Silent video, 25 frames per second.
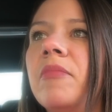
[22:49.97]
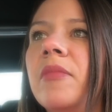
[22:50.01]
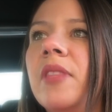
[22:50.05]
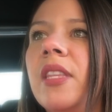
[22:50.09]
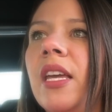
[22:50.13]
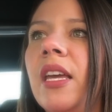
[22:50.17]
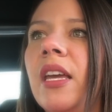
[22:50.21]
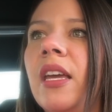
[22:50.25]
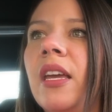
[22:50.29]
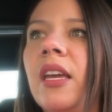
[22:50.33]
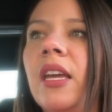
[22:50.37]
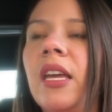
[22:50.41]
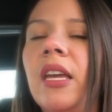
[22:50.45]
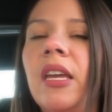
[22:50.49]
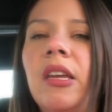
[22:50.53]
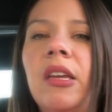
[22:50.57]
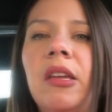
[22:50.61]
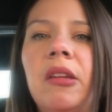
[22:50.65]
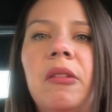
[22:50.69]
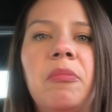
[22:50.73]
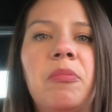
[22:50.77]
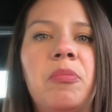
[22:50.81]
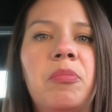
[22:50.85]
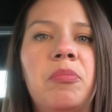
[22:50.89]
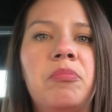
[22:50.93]

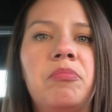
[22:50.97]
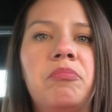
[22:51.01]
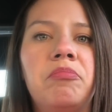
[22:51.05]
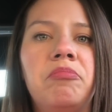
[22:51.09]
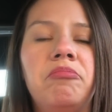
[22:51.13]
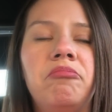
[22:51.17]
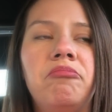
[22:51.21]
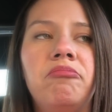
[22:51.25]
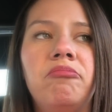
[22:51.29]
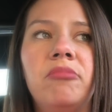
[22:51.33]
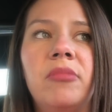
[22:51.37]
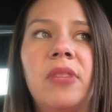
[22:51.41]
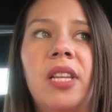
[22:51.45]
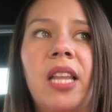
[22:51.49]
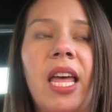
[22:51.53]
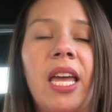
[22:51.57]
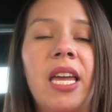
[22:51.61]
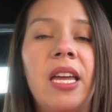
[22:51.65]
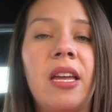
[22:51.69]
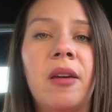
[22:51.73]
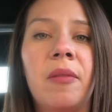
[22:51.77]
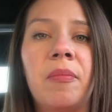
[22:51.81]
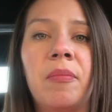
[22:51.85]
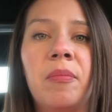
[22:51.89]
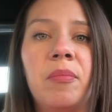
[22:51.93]
they
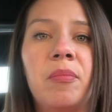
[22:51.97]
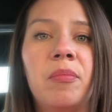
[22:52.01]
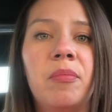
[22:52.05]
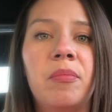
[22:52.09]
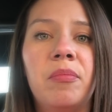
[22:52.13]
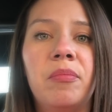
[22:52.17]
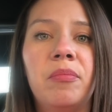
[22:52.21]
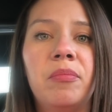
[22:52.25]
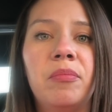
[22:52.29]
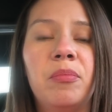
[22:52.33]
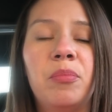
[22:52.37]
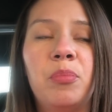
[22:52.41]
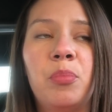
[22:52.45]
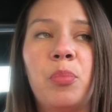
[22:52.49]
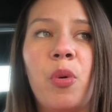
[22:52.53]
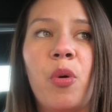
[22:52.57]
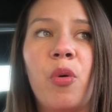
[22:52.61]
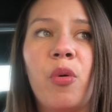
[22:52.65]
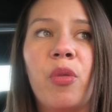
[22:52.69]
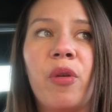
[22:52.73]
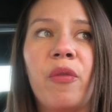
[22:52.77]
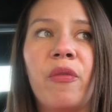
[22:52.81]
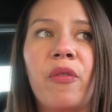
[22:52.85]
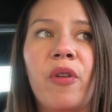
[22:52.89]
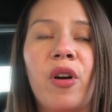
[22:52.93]
like
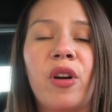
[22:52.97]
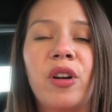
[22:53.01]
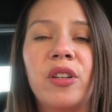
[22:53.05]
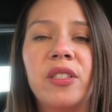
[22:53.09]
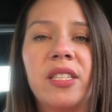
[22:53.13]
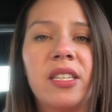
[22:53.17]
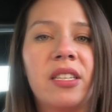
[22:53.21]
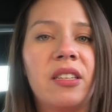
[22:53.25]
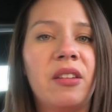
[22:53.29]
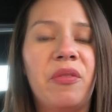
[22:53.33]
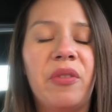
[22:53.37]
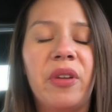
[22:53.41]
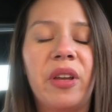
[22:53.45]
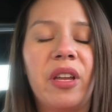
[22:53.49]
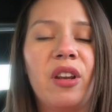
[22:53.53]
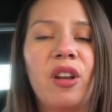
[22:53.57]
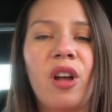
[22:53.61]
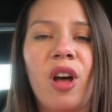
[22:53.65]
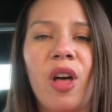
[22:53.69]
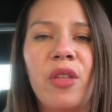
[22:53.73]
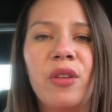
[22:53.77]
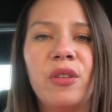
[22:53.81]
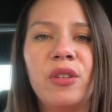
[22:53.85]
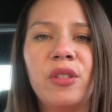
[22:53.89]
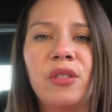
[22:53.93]
both of our significant
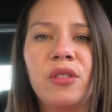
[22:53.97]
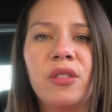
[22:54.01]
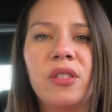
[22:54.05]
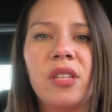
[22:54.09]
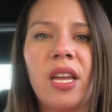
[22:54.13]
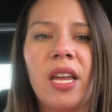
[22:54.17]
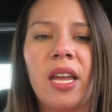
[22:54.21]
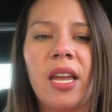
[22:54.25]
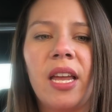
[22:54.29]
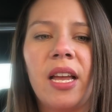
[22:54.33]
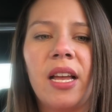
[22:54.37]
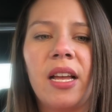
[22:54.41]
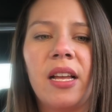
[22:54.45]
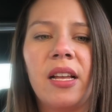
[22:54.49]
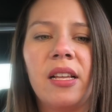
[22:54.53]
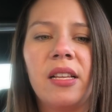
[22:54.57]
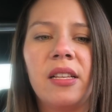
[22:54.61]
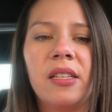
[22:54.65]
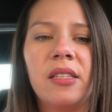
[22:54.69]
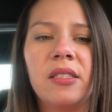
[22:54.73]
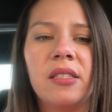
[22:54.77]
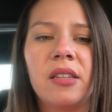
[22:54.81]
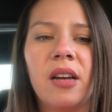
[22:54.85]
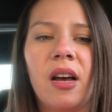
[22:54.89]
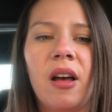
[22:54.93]
others,
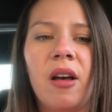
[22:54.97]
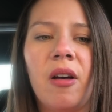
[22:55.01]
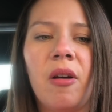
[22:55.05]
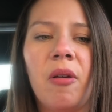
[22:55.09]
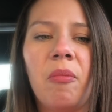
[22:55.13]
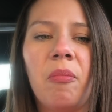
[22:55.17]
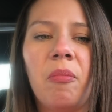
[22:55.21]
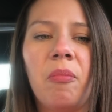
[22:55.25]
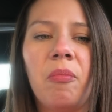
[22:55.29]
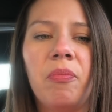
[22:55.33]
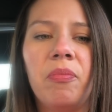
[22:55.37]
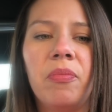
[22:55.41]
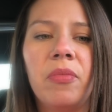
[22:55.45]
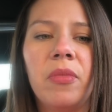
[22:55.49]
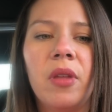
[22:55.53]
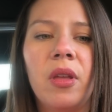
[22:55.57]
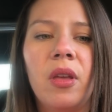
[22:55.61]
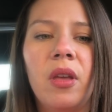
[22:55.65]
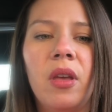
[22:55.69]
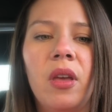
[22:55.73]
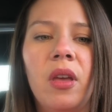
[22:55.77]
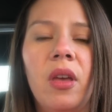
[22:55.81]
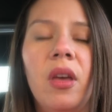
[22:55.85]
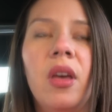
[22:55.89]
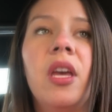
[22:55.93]
and
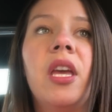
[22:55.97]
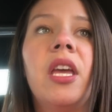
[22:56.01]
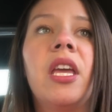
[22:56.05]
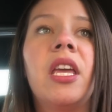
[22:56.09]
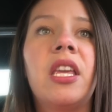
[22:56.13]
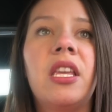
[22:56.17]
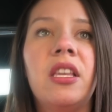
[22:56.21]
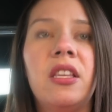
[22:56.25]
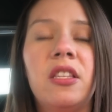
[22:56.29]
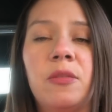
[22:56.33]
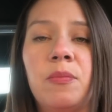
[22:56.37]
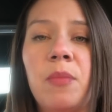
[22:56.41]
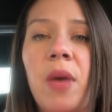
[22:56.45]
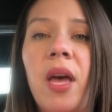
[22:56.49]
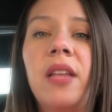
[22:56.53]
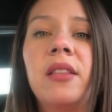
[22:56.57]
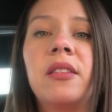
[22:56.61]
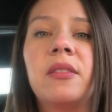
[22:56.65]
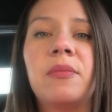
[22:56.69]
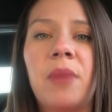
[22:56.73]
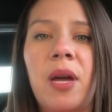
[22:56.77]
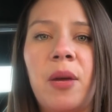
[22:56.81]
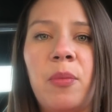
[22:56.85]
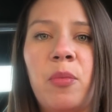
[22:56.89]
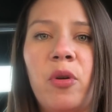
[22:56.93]
he's
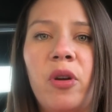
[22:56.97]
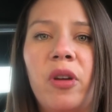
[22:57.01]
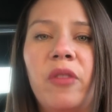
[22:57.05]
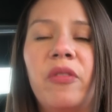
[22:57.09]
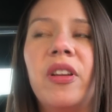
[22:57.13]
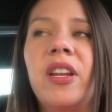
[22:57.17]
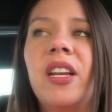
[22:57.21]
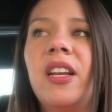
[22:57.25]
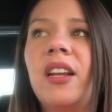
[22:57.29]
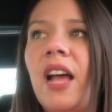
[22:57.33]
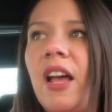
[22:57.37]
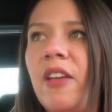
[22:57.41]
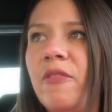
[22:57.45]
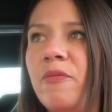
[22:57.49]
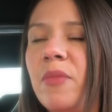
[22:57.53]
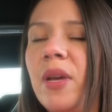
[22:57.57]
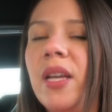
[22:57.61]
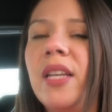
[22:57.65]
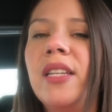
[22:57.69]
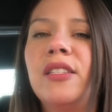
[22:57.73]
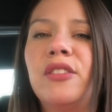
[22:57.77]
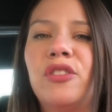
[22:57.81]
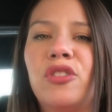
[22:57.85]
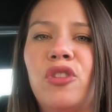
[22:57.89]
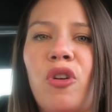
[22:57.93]
met my boyfriend and I've
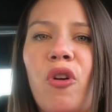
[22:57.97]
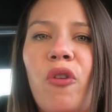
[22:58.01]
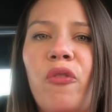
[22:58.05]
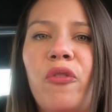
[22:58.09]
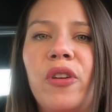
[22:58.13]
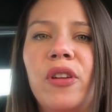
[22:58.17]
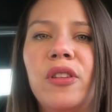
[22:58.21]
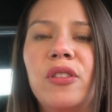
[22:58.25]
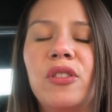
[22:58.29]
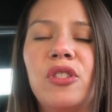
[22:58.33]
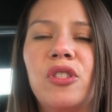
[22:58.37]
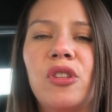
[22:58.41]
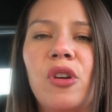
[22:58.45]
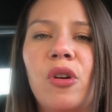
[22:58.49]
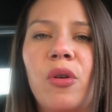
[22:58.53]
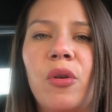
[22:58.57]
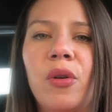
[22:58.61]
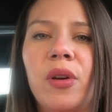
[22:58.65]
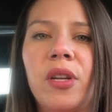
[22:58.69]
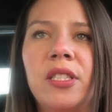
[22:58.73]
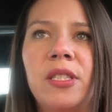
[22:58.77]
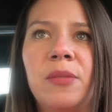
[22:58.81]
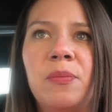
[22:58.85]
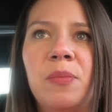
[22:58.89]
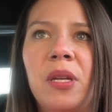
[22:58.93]
met his girlfriend. So
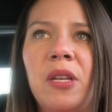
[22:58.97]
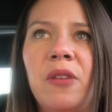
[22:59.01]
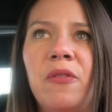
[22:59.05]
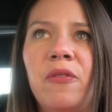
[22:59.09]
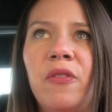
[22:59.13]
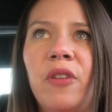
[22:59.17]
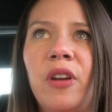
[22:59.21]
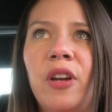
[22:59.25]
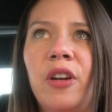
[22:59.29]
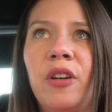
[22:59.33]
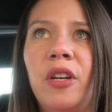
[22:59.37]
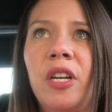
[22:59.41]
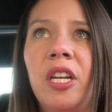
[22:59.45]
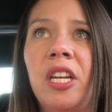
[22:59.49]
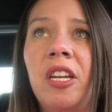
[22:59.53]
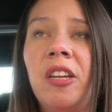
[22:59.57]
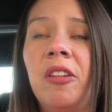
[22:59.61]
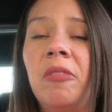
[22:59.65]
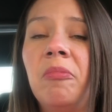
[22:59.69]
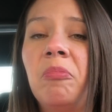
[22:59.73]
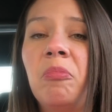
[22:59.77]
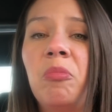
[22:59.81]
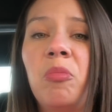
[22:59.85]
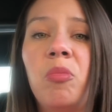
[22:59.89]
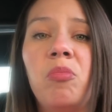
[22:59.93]
it's been
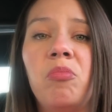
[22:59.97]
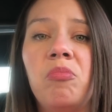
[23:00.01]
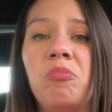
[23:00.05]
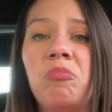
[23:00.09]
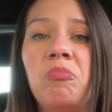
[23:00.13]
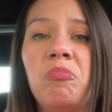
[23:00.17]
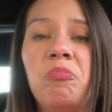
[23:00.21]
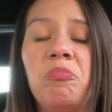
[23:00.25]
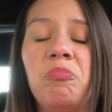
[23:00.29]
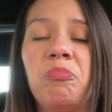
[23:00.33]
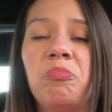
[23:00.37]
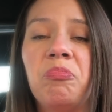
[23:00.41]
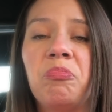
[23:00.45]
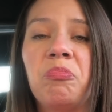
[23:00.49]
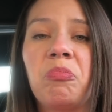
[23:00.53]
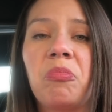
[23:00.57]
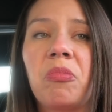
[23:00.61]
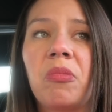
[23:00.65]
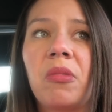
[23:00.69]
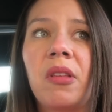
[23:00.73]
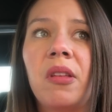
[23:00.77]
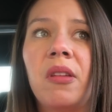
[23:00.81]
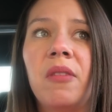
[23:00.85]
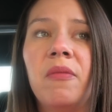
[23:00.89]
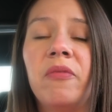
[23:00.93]
very,
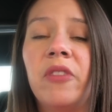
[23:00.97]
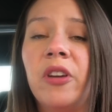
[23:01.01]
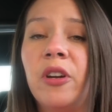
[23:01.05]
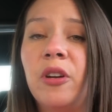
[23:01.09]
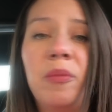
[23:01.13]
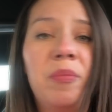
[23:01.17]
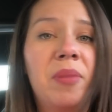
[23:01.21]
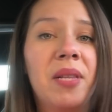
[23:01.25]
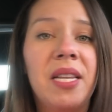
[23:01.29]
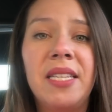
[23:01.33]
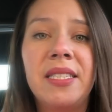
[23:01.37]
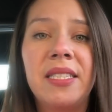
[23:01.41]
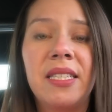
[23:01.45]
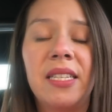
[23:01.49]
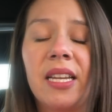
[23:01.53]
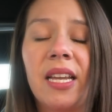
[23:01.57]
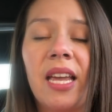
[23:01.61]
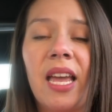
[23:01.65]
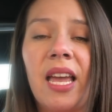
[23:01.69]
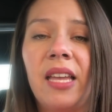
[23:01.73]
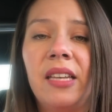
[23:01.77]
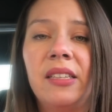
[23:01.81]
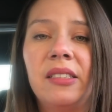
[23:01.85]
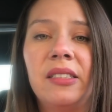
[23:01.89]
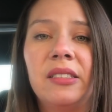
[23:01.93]
very pleasant.
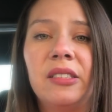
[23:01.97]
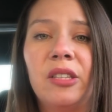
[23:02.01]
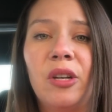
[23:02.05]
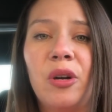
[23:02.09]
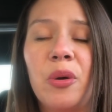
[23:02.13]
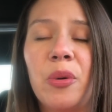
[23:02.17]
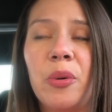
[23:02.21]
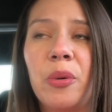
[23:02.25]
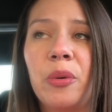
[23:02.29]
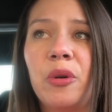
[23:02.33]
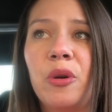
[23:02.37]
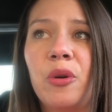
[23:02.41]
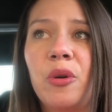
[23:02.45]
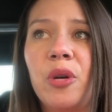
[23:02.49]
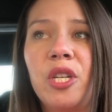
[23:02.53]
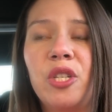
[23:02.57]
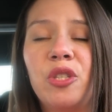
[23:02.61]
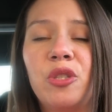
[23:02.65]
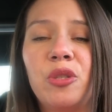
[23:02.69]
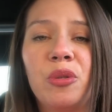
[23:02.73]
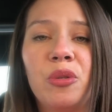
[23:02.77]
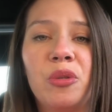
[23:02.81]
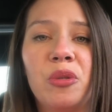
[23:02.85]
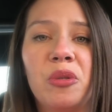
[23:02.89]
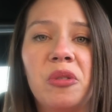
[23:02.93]
Again, no
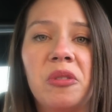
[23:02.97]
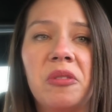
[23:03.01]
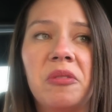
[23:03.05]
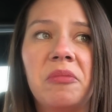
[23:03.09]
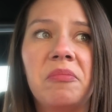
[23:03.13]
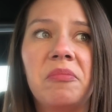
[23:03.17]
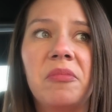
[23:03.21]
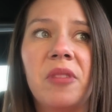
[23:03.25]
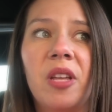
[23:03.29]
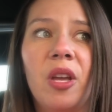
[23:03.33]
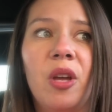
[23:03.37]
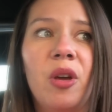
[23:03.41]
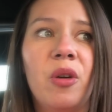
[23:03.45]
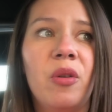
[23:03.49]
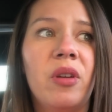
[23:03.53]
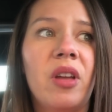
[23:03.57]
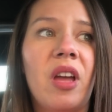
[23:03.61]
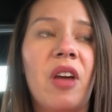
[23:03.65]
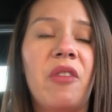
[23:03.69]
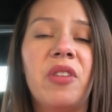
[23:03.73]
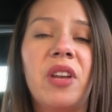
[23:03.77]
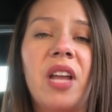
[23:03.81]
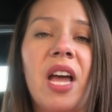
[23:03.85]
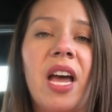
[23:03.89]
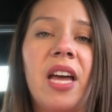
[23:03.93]
issues. We
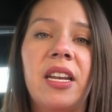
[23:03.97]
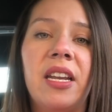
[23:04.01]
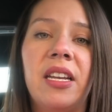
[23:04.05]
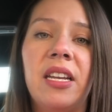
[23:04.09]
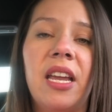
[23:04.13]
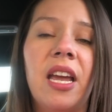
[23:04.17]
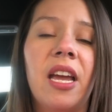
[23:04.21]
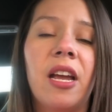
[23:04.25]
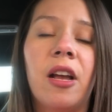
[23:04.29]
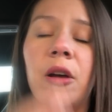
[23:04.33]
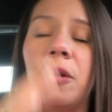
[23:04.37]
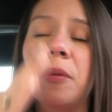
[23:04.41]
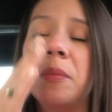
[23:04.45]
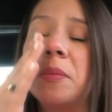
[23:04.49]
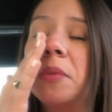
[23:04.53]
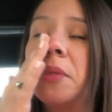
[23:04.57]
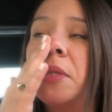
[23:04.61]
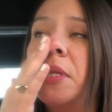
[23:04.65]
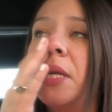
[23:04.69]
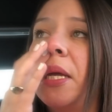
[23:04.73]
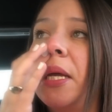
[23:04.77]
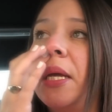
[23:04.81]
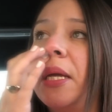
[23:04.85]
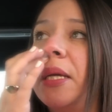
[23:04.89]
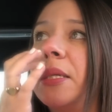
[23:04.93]
haven't any hiccups,
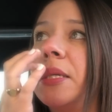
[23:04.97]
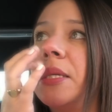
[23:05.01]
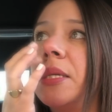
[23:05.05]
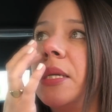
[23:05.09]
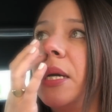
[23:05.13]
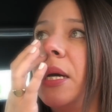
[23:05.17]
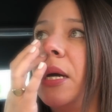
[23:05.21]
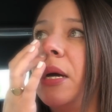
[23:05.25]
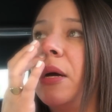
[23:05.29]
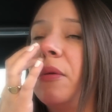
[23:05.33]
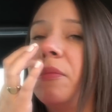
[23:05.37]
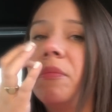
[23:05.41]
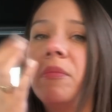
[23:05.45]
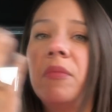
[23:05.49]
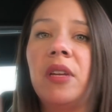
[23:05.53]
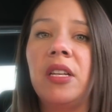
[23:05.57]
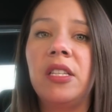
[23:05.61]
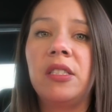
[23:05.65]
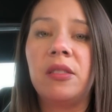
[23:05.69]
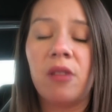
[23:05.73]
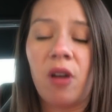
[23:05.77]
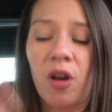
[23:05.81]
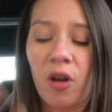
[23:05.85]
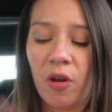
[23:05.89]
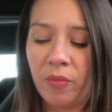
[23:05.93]
and
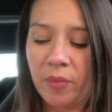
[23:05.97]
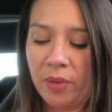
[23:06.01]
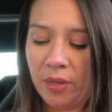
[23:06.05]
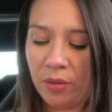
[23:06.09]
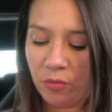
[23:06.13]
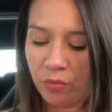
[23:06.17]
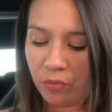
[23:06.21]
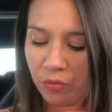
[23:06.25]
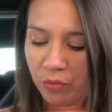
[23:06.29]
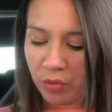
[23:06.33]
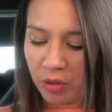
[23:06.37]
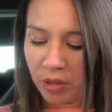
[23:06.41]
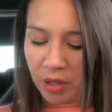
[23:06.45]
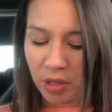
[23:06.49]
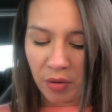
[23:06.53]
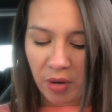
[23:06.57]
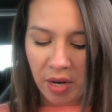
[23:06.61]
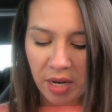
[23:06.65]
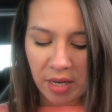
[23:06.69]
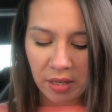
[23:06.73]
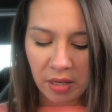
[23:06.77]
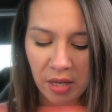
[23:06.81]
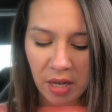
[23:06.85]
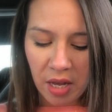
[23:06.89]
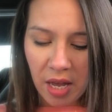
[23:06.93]
it's all been really
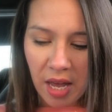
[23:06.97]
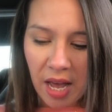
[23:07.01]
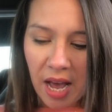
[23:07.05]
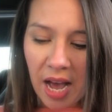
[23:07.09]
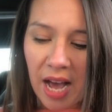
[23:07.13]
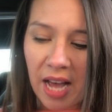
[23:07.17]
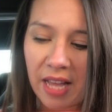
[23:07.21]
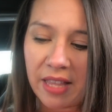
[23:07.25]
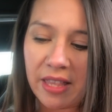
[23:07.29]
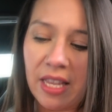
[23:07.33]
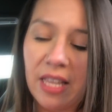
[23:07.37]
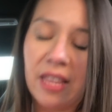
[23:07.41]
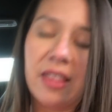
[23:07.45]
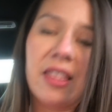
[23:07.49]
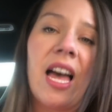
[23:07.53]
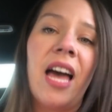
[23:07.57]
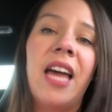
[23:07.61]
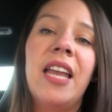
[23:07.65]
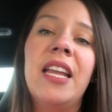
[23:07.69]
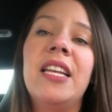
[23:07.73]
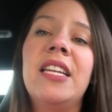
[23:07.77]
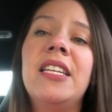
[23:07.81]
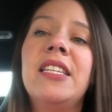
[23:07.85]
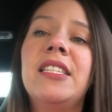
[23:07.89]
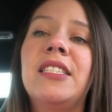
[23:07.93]
great. I think
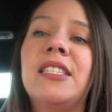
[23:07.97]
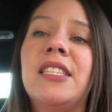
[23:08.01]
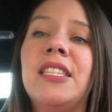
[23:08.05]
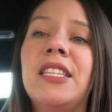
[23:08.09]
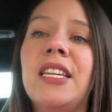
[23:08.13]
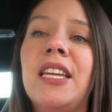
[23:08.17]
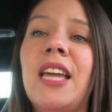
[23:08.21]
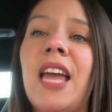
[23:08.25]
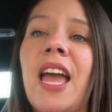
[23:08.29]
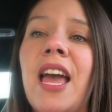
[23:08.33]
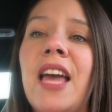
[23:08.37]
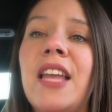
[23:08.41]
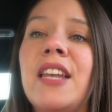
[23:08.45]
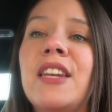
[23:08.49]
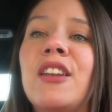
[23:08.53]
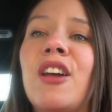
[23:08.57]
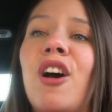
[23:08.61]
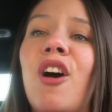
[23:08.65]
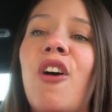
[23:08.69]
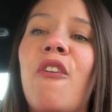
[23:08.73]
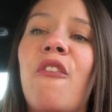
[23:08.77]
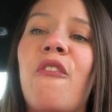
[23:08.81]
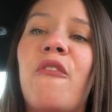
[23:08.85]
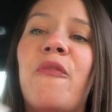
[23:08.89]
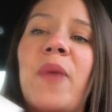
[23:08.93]
that is the end
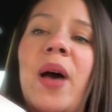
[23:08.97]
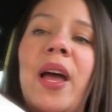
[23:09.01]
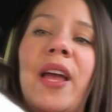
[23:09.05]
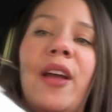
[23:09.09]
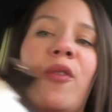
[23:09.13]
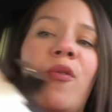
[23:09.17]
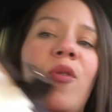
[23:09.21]
of my